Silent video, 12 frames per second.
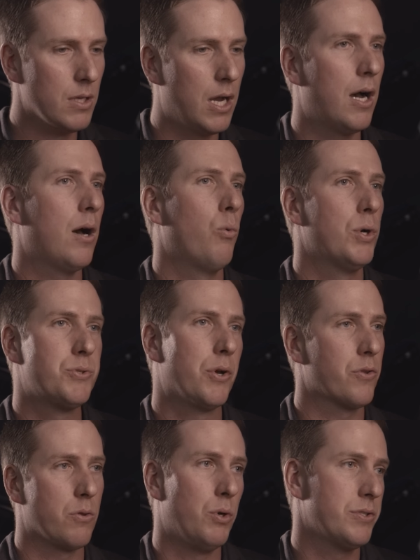Once we
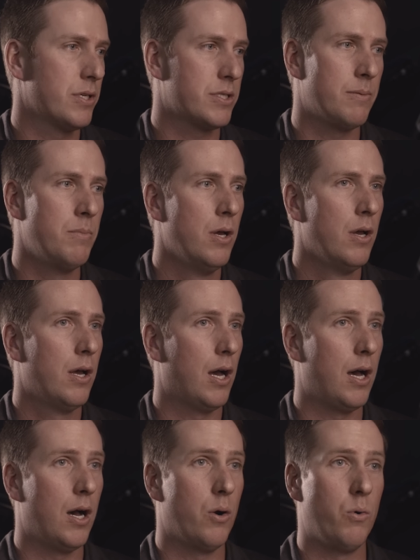go through the mold system,
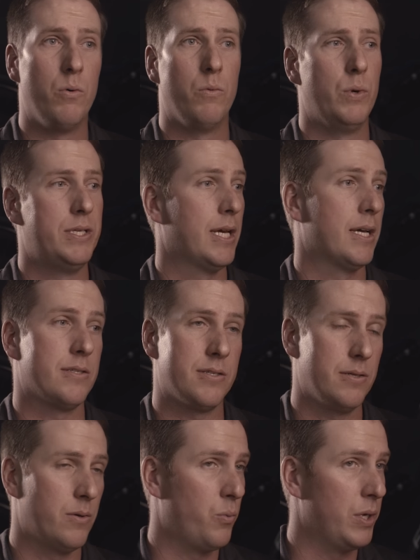we
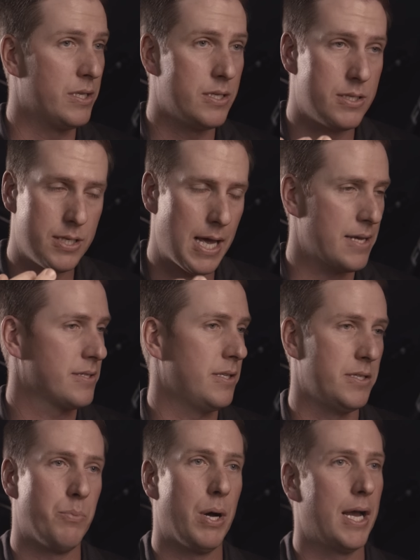test
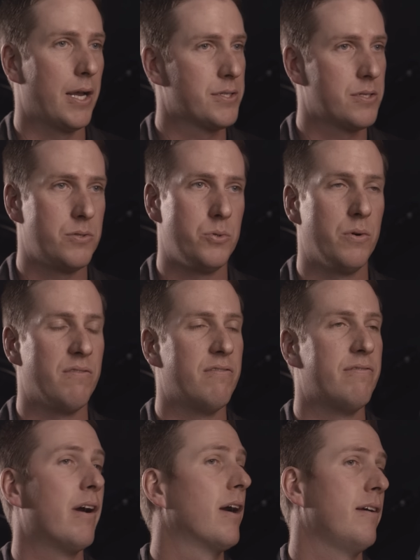these bikes to a
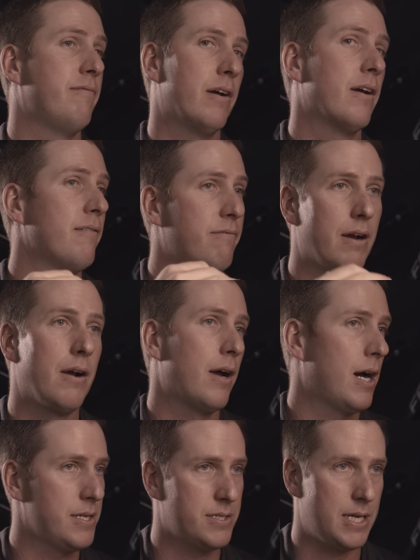very, very, very
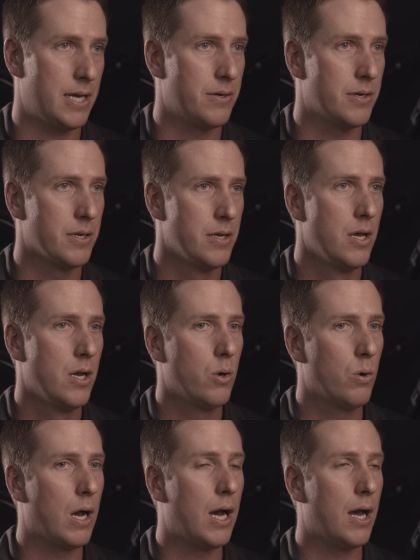high standard.
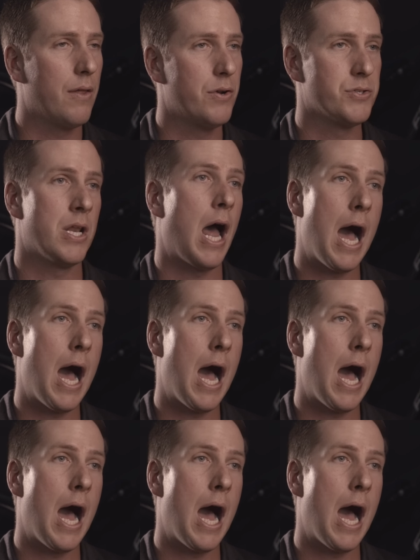There's an